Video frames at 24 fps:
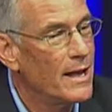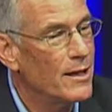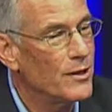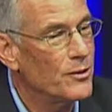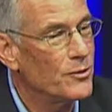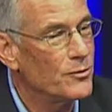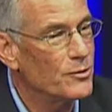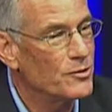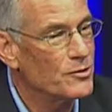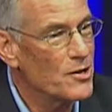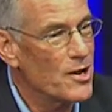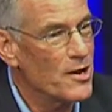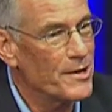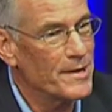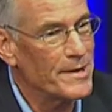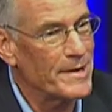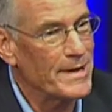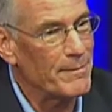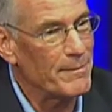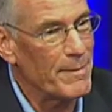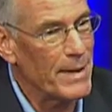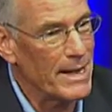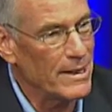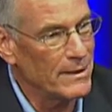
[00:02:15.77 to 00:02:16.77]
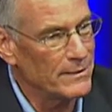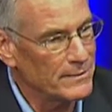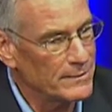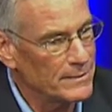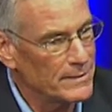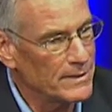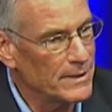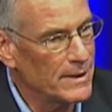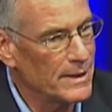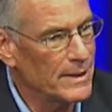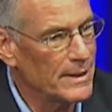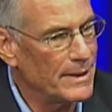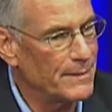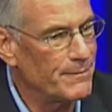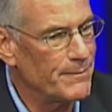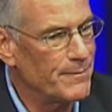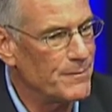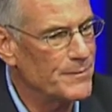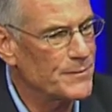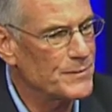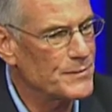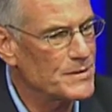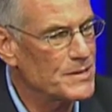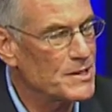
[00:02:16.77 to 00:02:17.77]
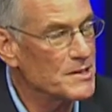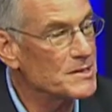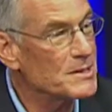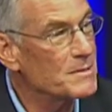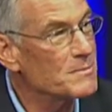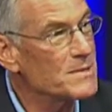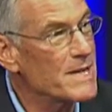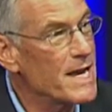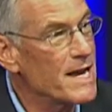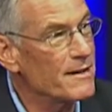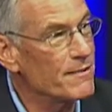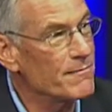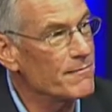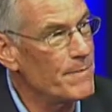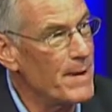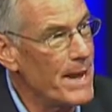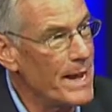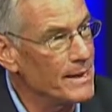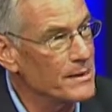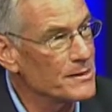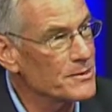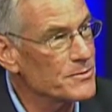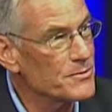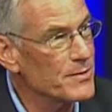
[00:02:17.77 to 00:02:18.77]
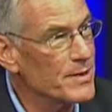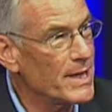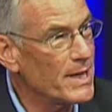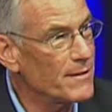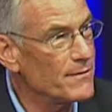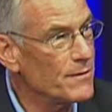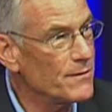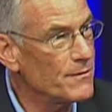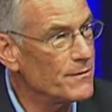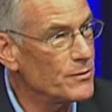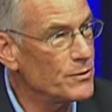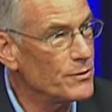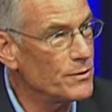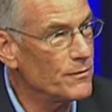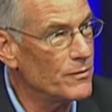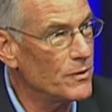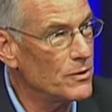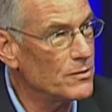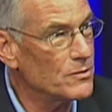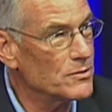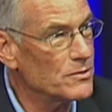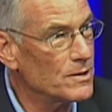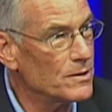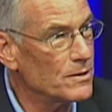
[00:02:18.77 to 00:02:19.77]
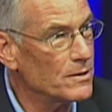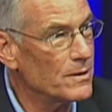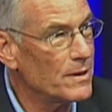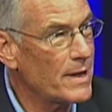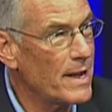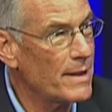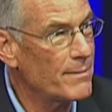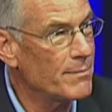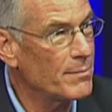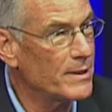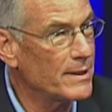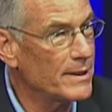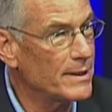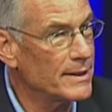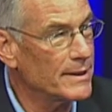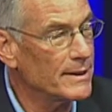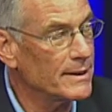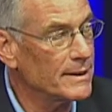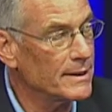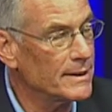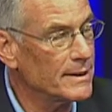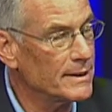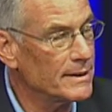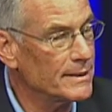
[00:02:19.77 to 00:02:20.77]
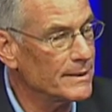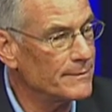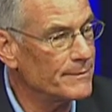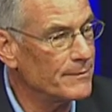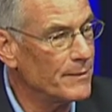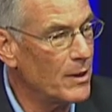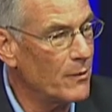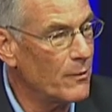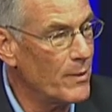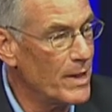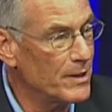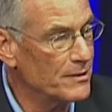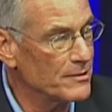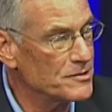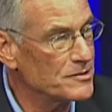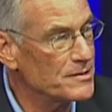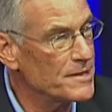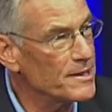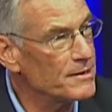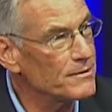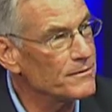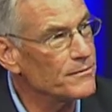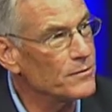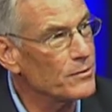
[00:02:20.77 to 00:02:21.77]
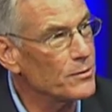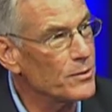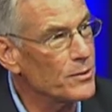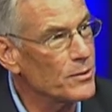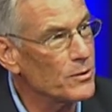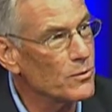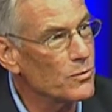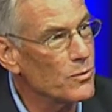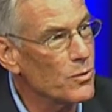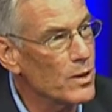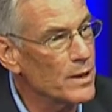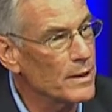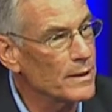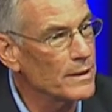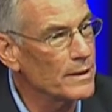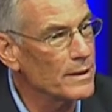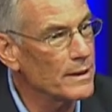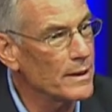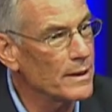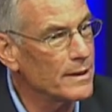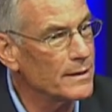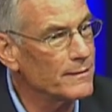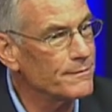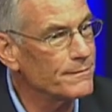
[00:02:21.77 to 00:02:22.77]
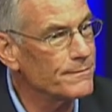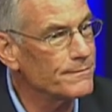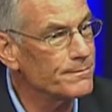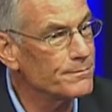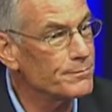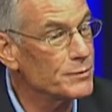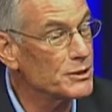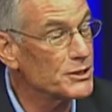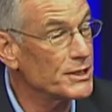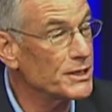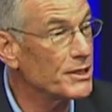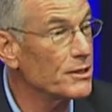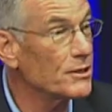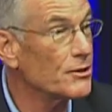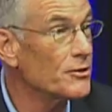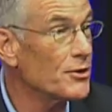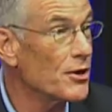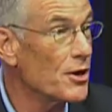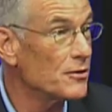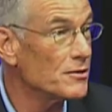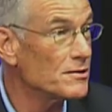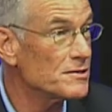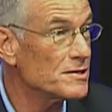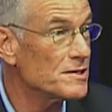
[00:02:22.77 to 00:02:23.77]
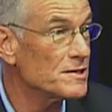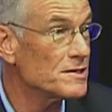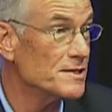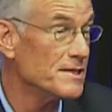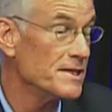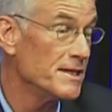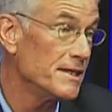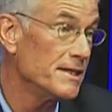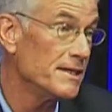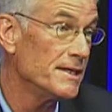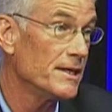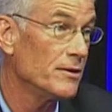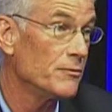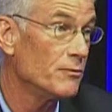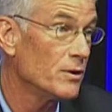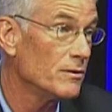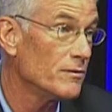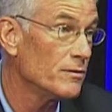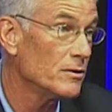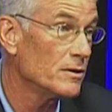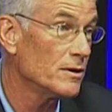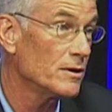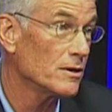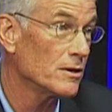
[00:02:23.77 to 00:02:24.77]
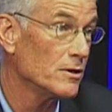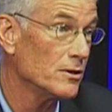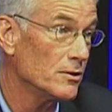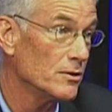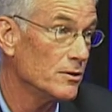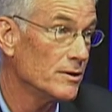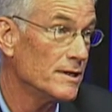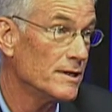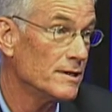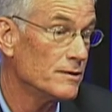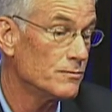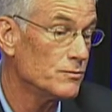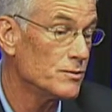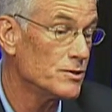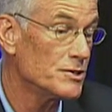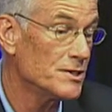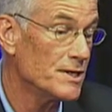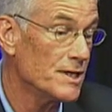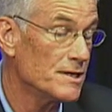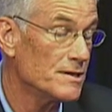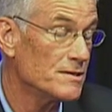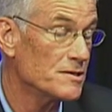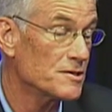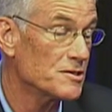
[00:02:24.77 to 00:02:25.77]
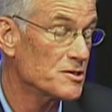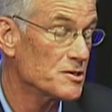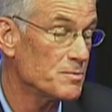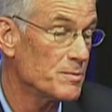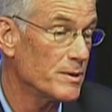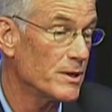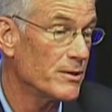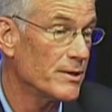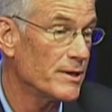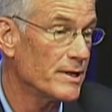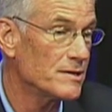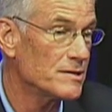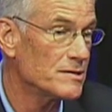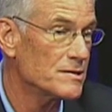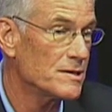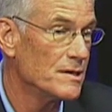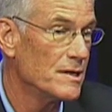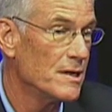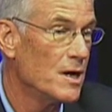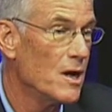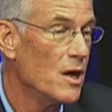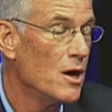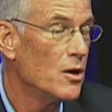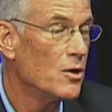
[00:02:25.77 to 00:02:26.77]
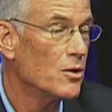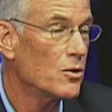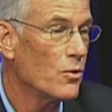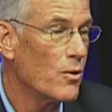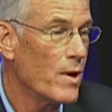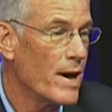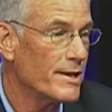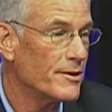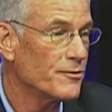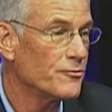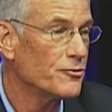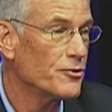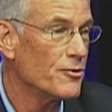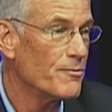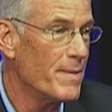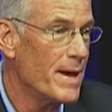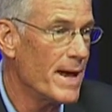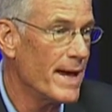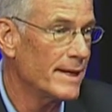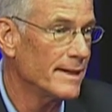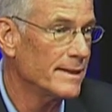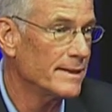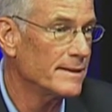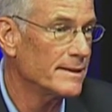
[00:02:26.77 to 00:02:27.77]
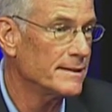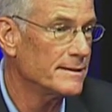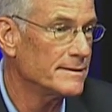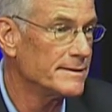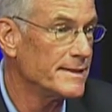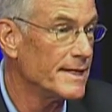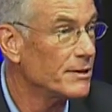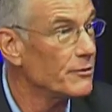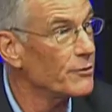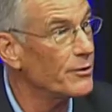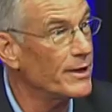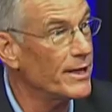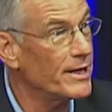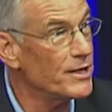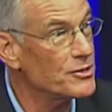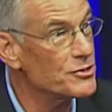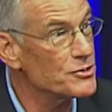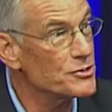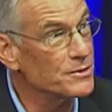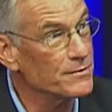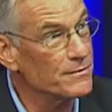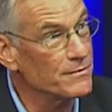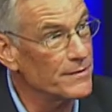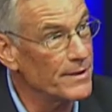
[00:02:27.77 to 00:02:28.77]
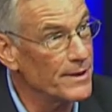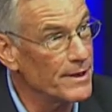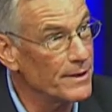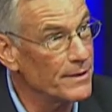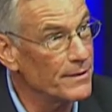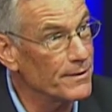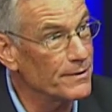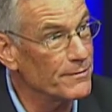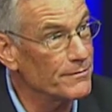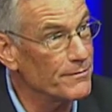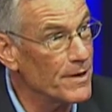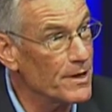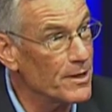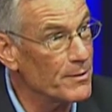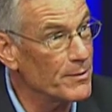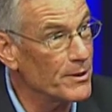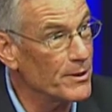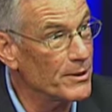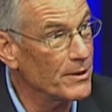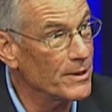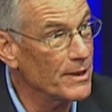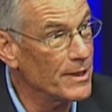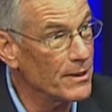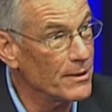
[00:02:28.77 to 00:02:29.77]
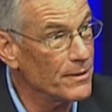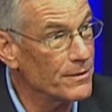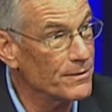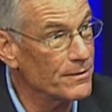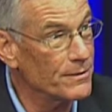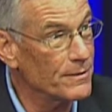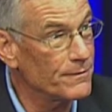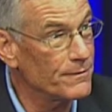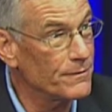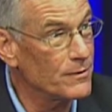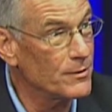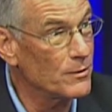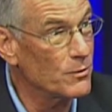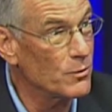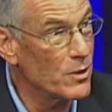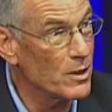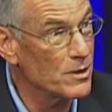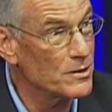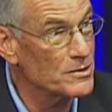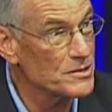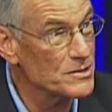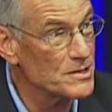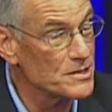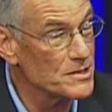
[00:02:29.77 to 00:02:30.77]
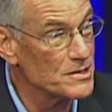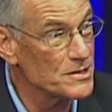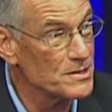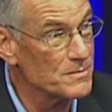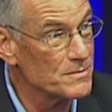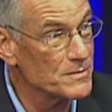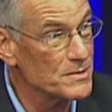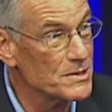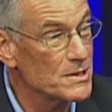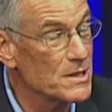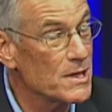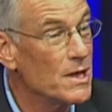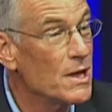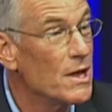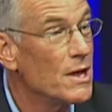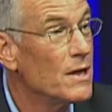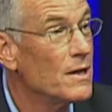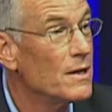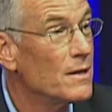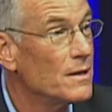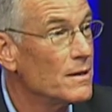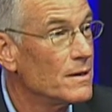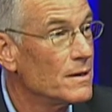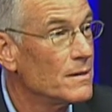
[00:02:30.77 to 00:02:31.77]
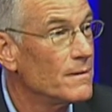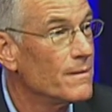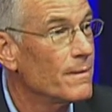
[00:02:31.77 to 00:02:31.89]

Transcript: You were talking about uh, systems out of balance. We have a few of those that are happening uh, around the state of Florida. One of particular notice is the Indian River Lagoon, has, which has experienced mm. quite a dramatic degradation of their environmental health of their water systems. And when you say